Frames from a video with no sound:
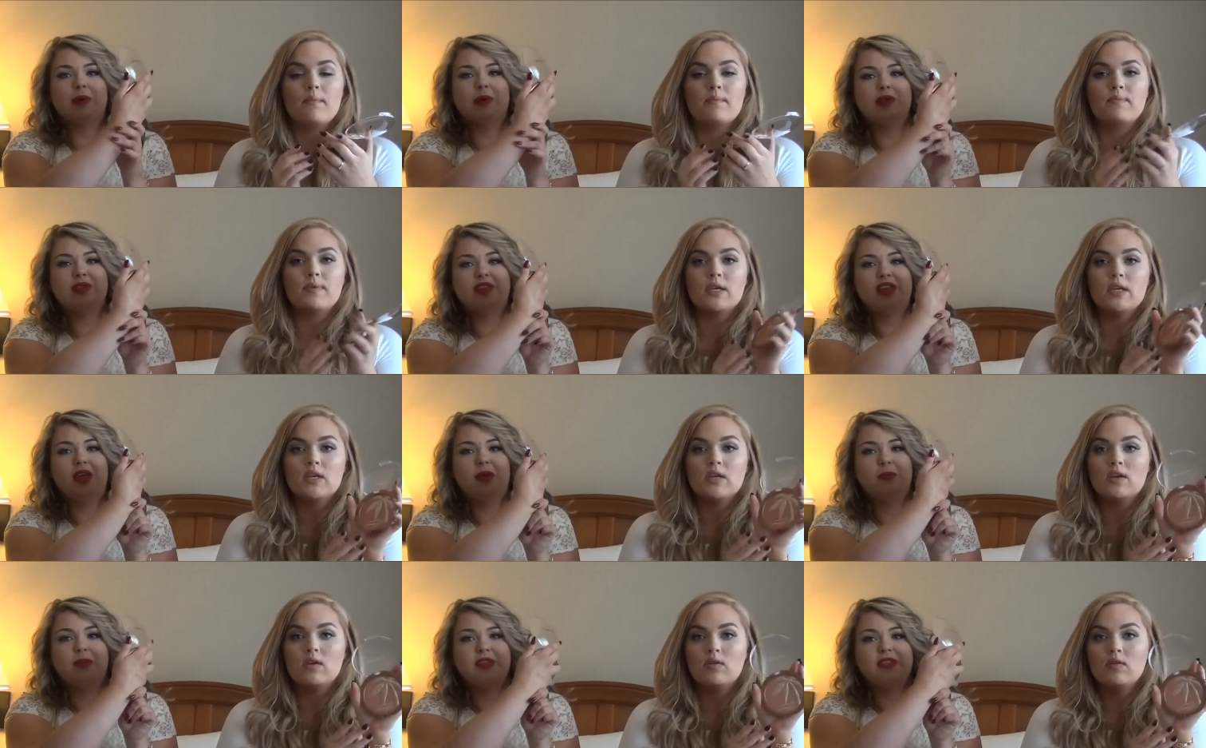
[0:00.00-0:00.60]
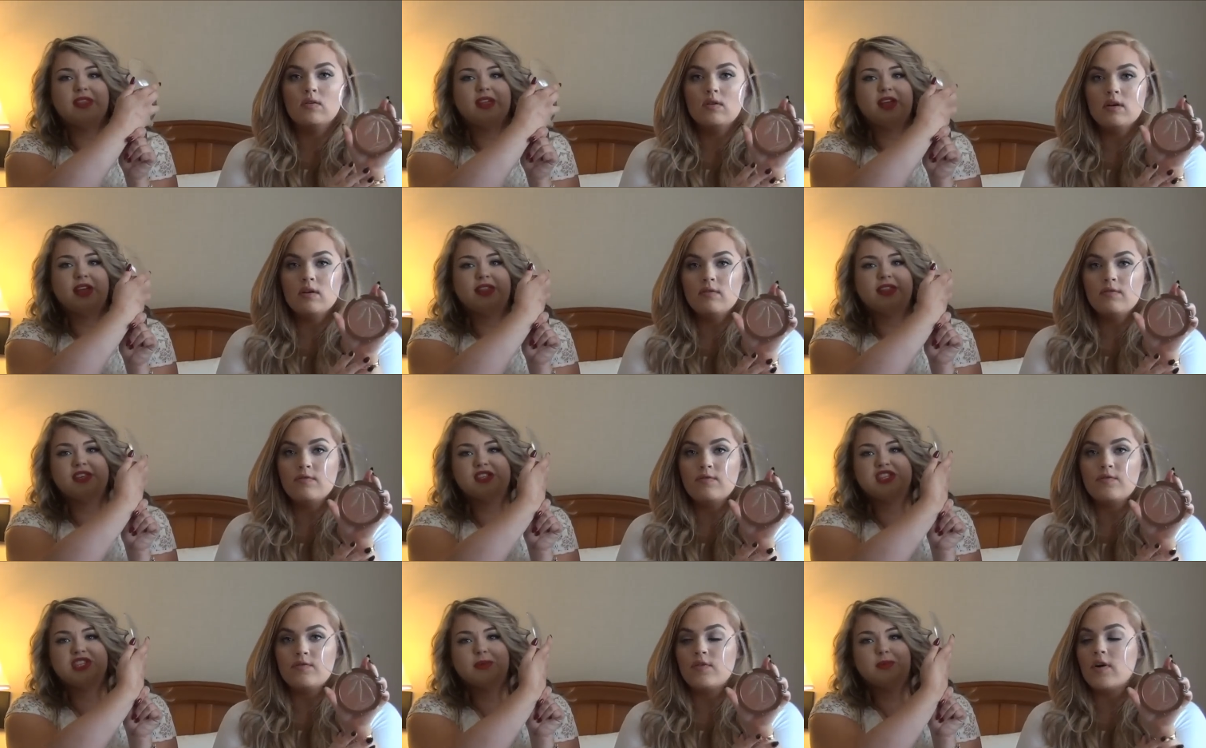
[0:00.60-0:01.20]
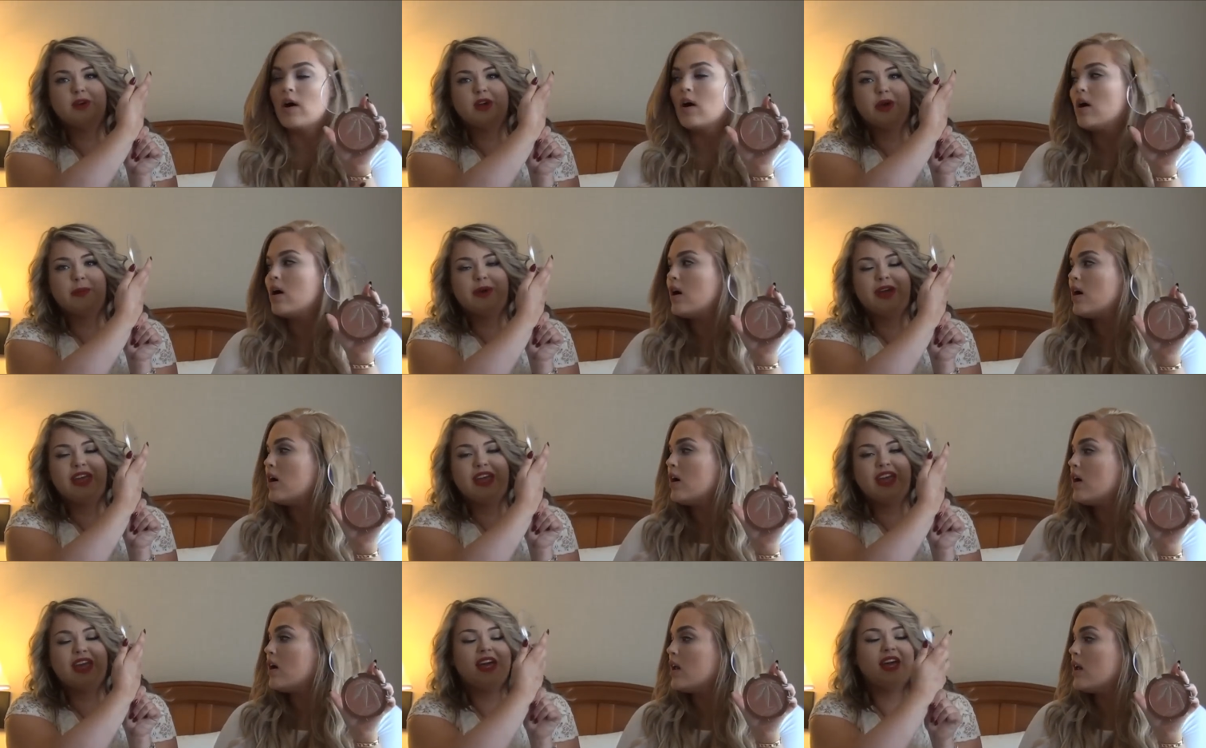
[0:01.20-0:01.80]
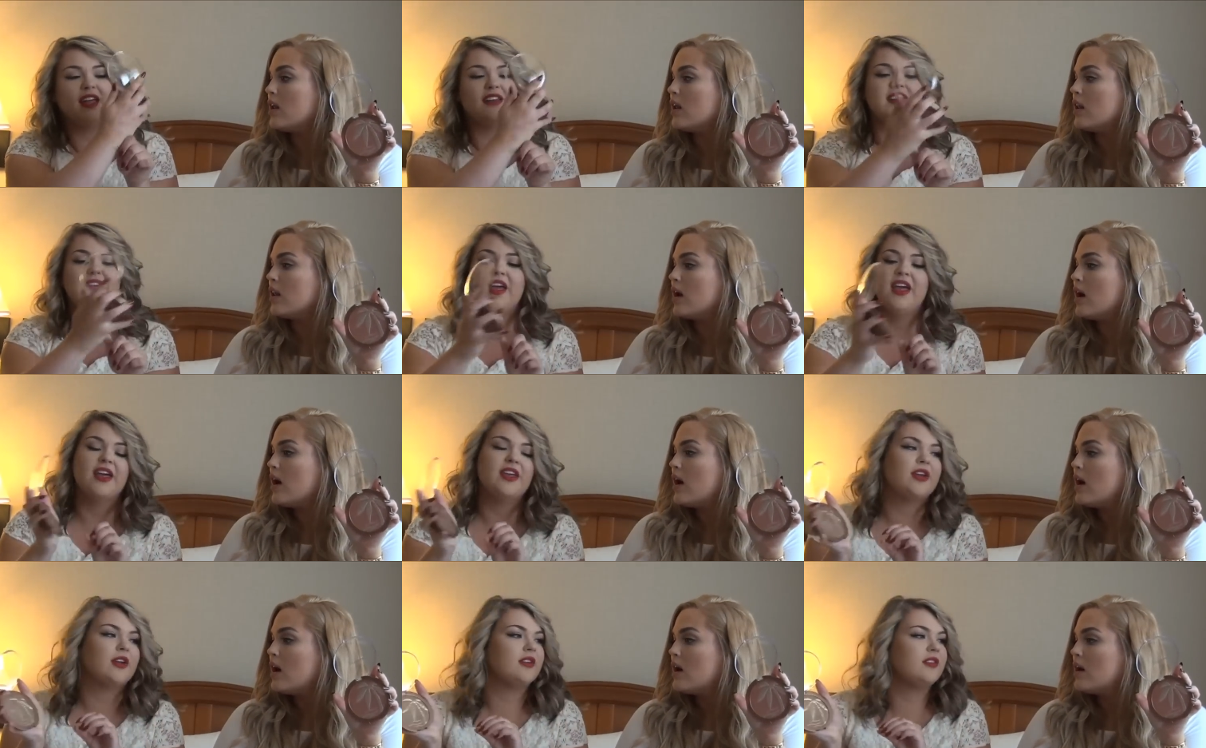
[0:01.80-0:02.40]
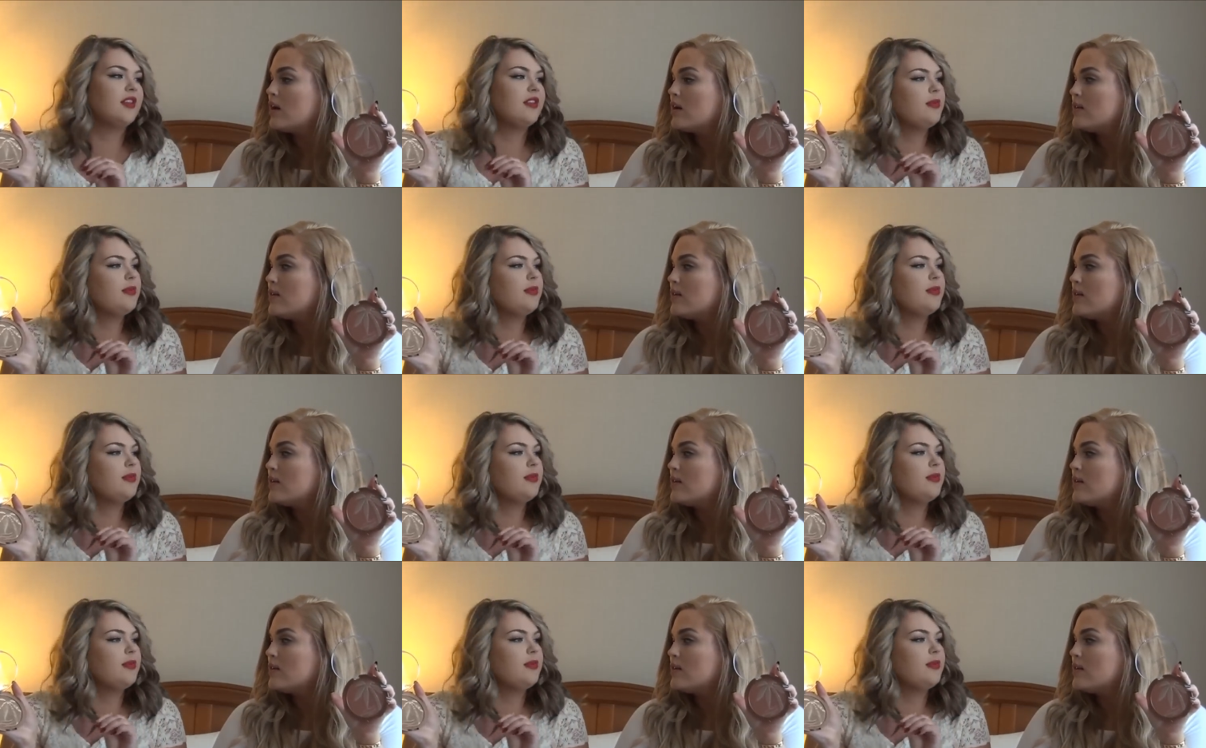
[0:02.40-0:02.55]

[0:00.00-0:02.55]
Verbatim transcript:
Speaker 1: probably see it, but look at the shimmer on my hand. Yours